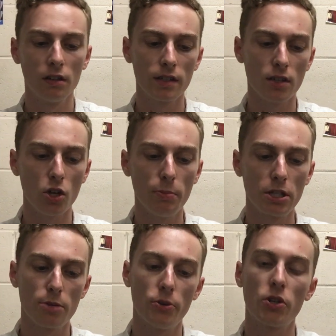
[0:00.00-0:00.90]
There's a whole
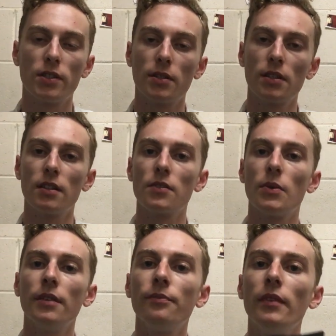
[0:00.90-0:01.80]
bunch of pockets in this
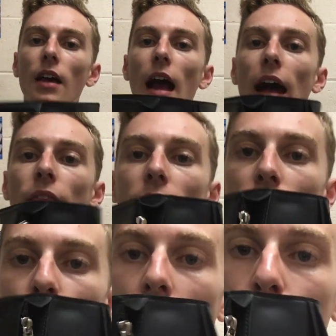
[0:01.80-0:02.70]
one. And
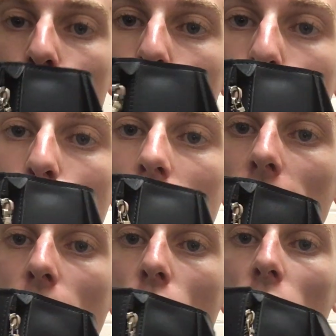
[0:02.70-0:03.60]
then you have two
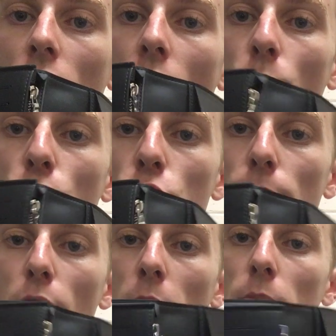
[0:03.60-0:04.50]
here, which are
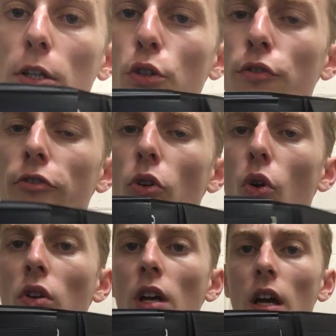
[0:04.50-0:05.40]
probably good
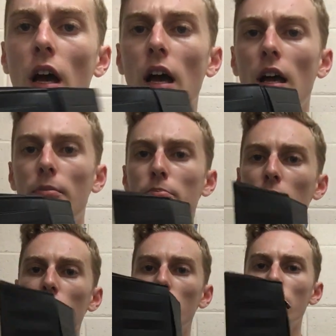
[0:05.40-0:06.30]
for
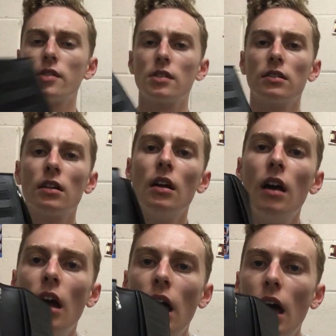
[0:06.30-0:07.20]
bills,
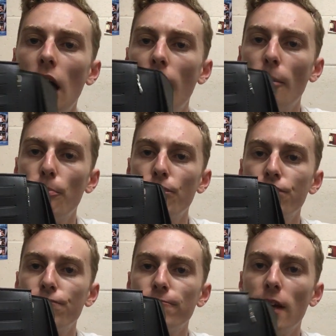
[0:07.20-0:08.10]

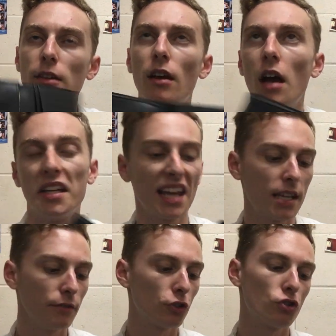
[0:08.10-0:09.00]
and
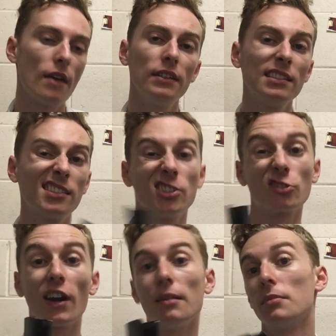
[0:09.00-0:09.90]
again, if you're traveling, this is
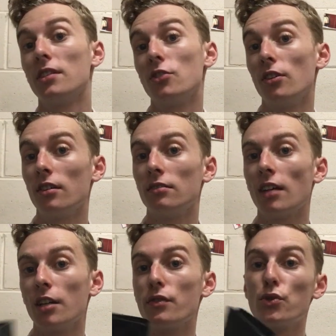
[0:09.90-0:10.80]
great because you can
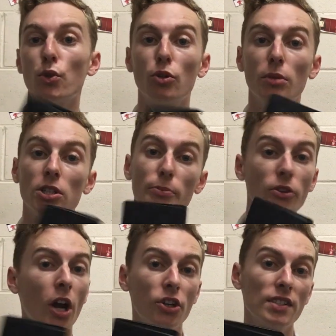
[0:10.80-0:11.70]
kind of store multiple
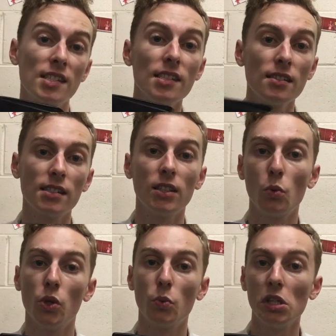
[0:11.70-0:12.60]
currencies into
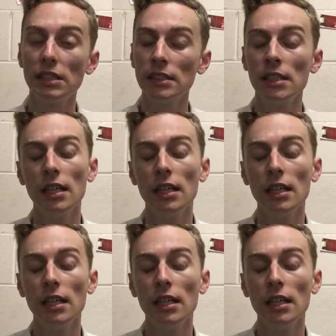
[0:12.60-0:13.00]
one wallet.